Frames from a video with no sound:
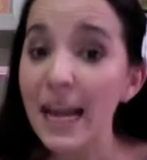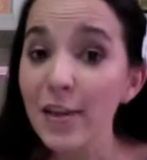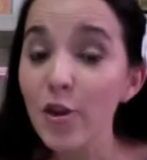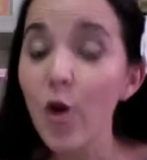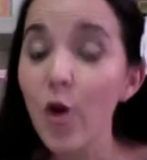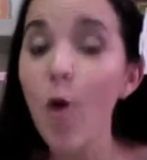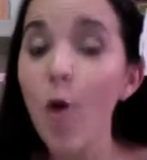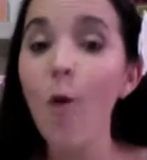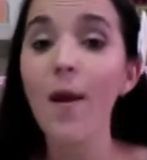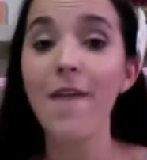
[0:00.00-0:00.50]

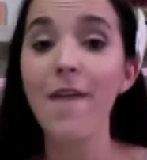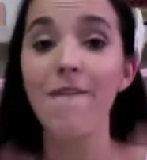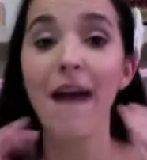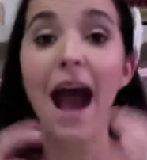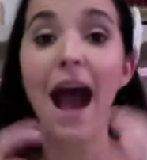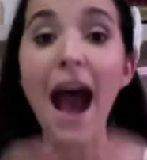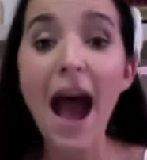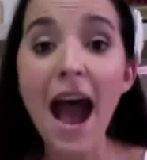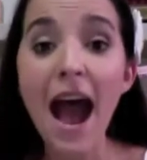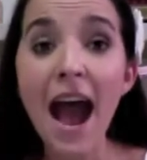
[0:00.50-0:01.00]
know if
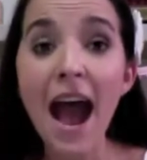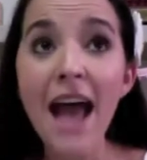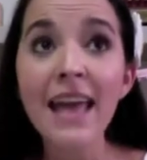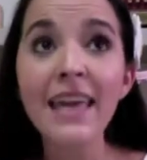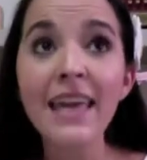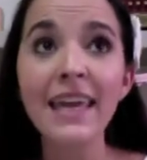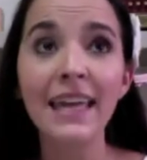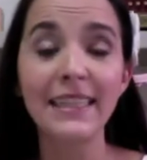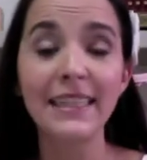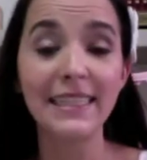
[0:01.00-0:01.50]
I
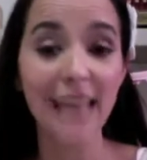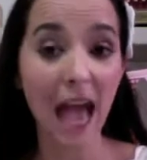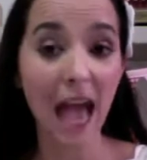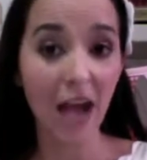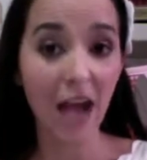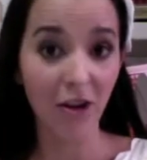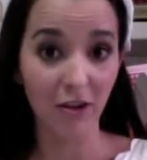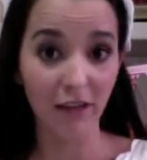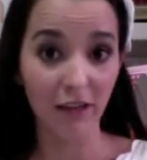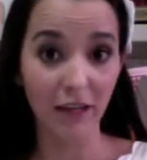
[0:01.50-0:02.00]
can
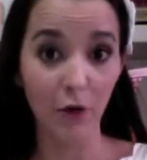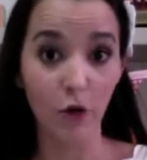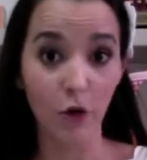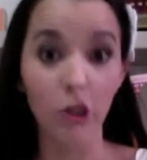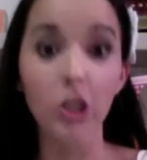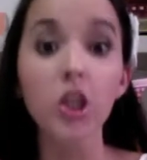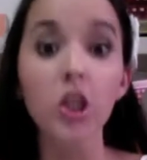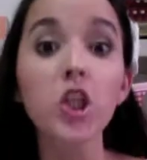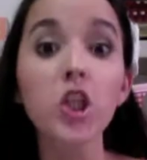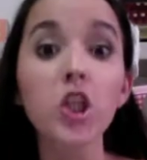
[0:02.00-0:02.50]
tackle it or
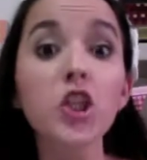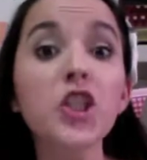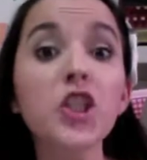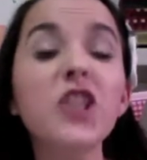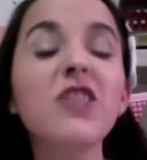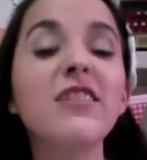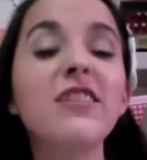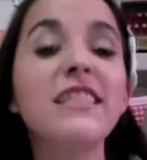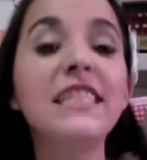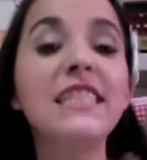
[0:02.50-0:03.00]
learn
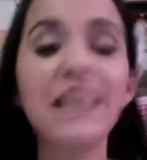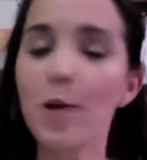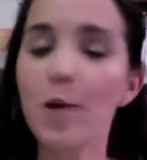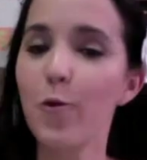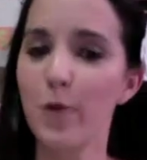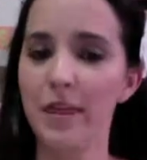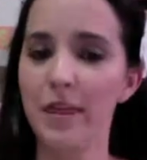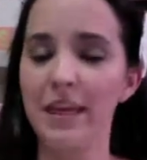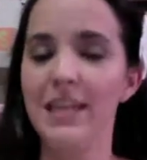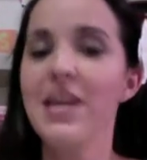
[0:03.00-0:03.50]
to deal with
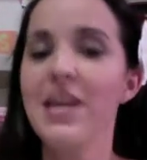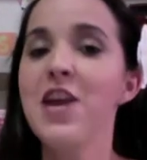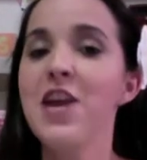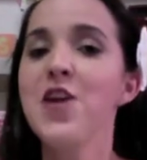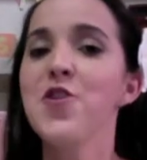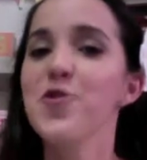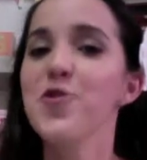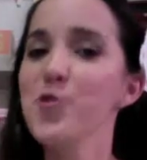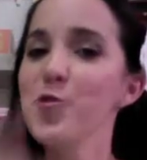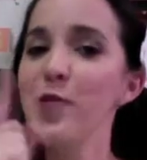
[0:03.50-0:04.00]
it,
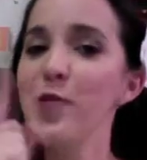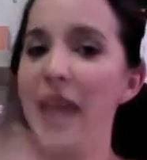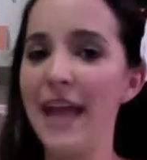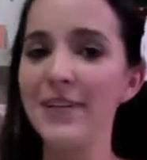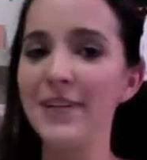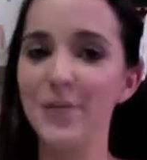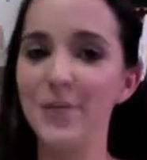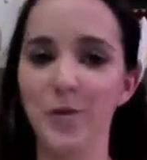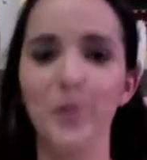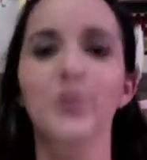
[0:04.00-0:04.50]
you can
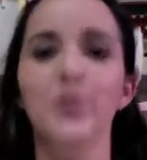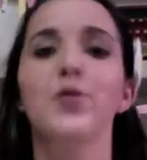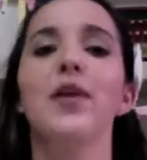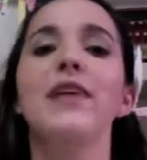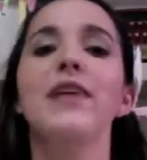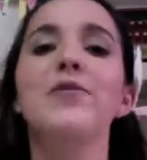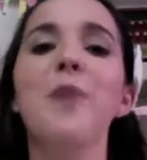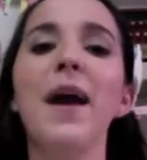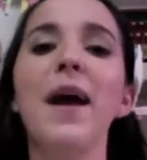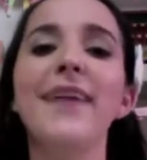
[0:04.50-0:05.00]
too. So that's
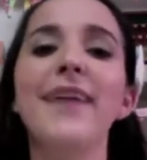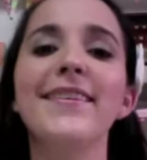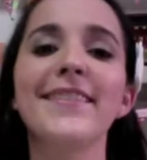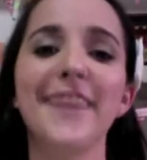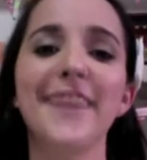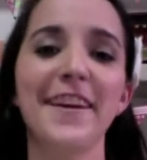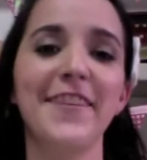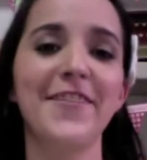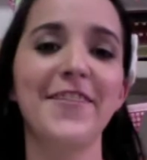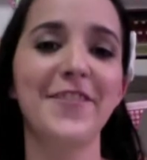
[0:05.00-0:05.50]
why I
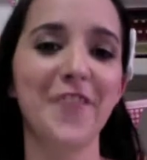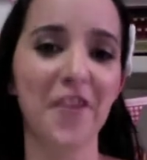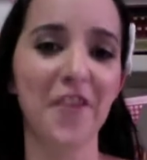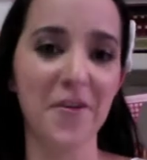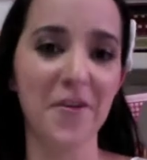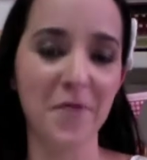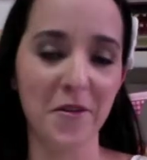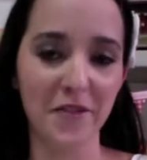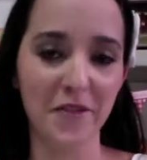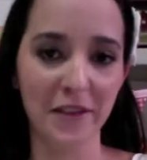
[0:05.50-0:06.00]
decided to talk
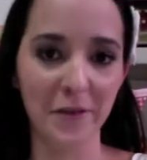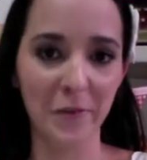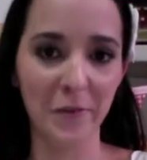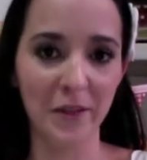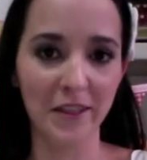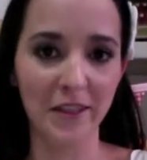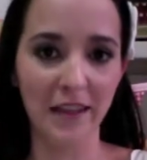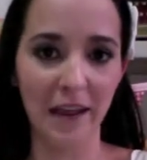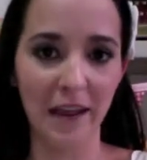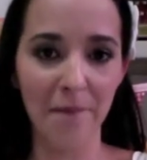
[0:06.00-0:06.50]
about this one
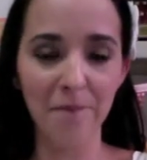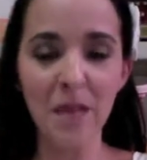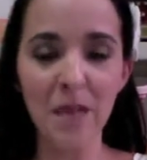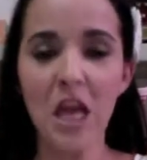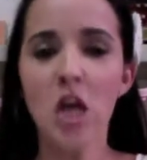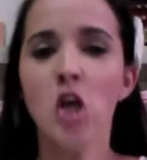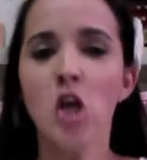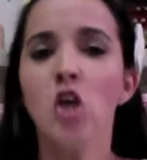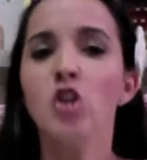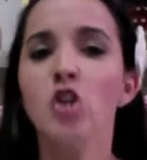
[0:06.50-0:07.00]
today.
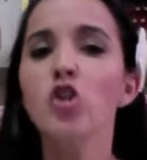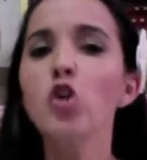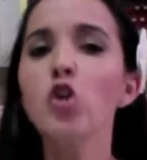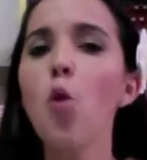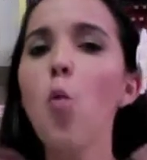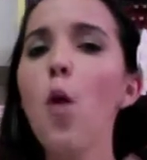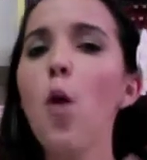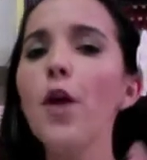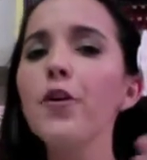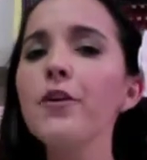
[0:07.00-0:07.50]
So
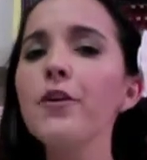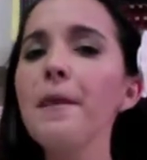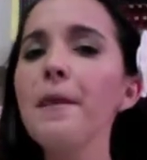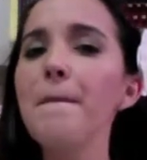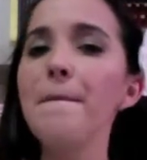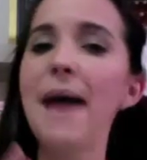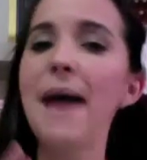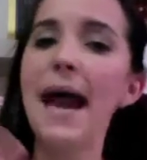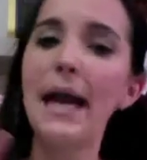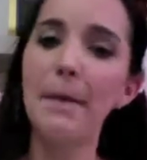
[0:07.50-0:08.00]
what are the
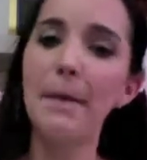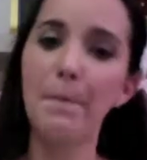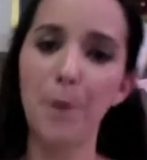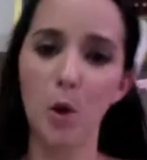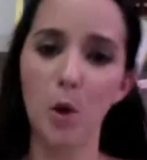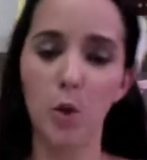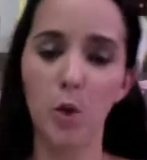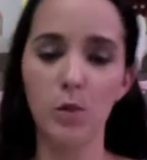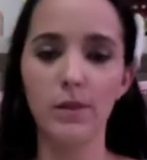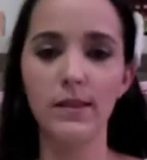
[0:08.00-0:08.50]

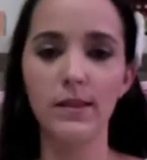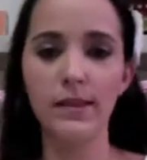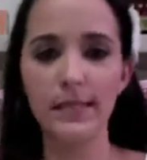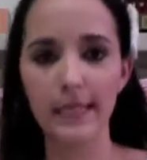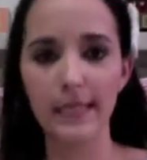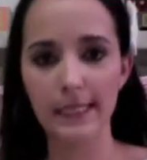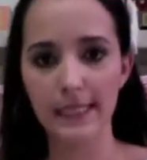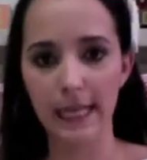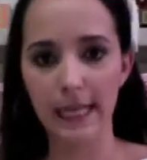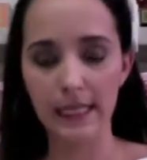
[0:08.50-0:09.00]
backbones to
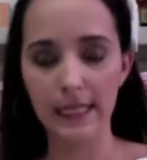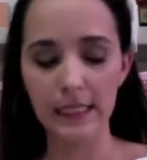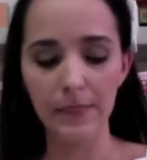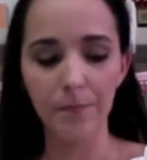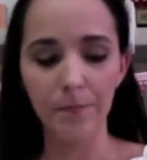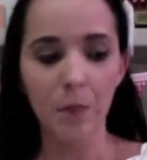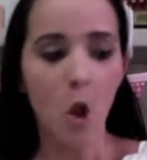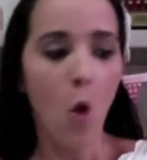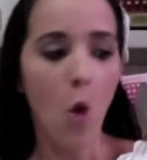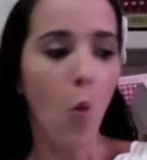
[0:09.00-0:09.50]
success?
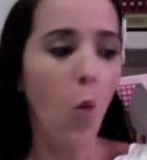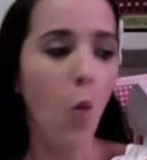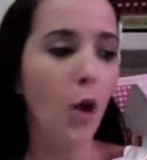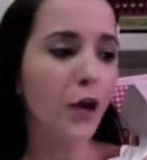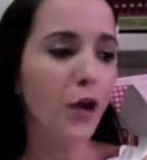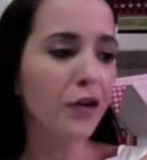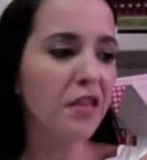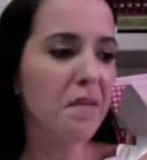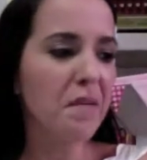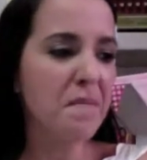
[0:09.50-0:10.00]
What are
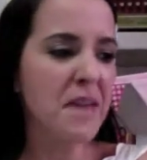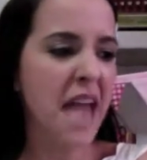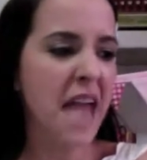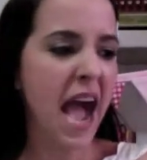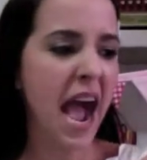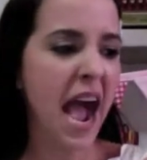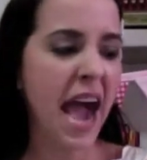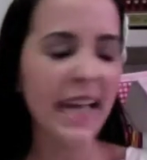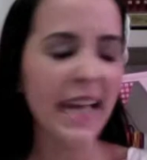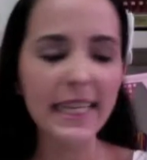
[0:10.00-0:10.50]
the
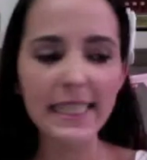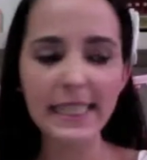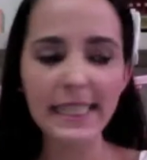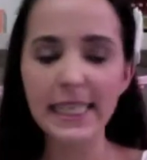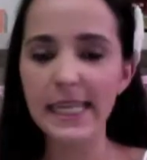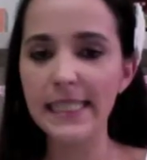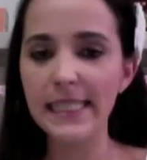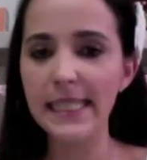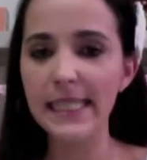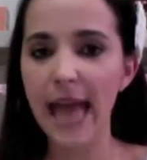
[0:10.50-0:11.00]
behind the
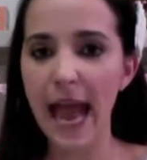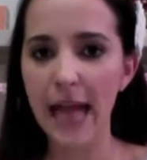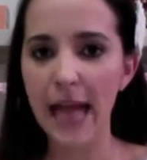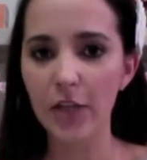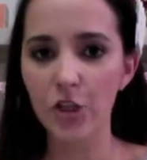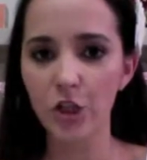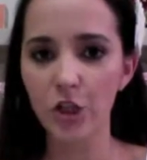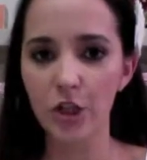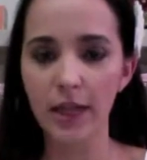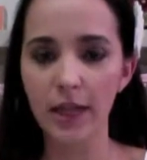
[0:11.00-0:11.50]
scenes
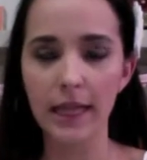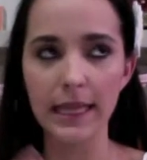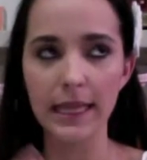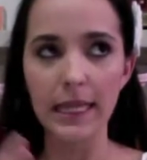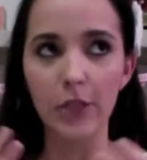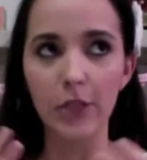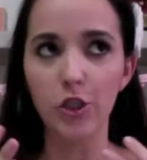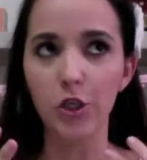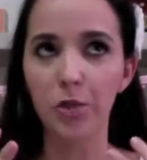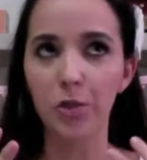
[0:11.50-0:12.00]
action that need
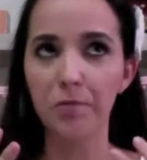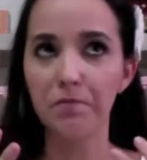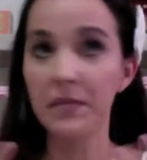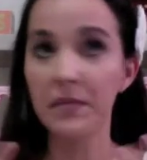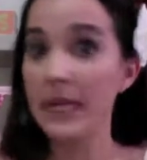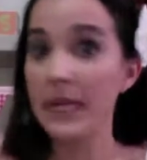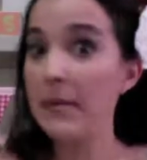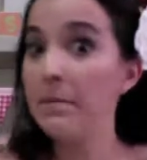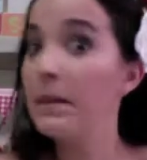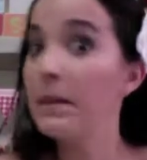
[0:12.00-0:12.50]
to
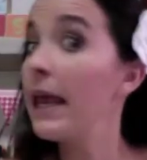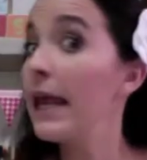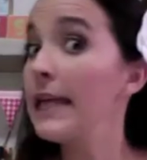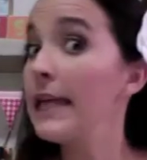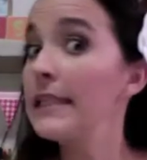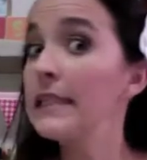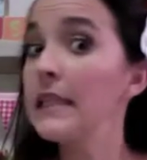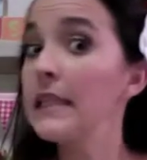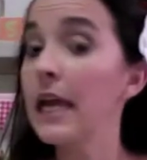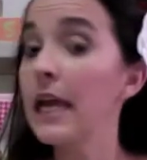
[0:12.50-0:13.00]
take
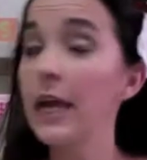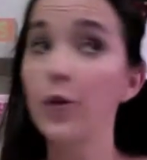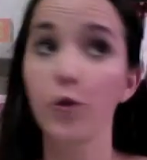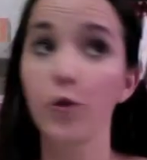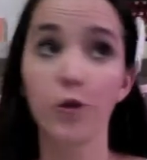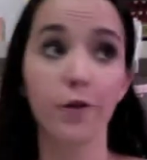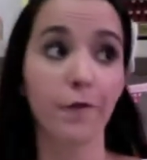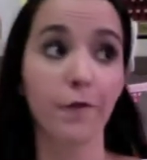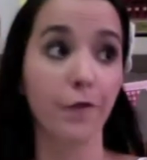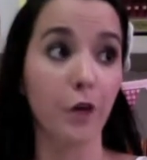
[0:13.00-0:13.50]
place in
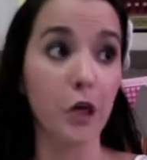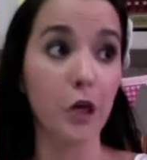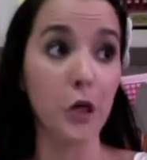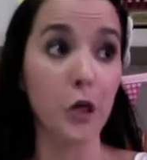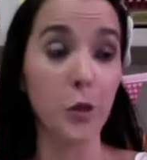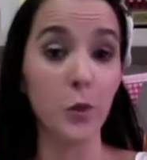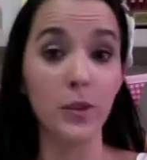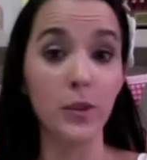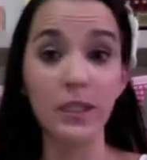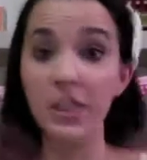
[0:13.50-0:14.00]
order for you
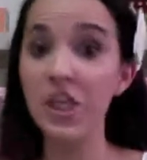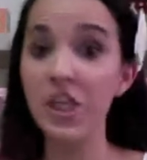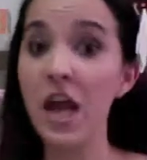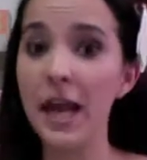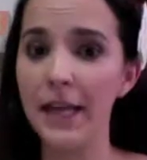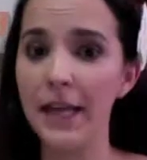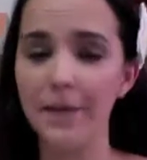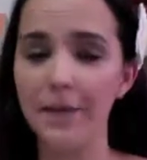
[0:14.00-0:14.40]
to shine?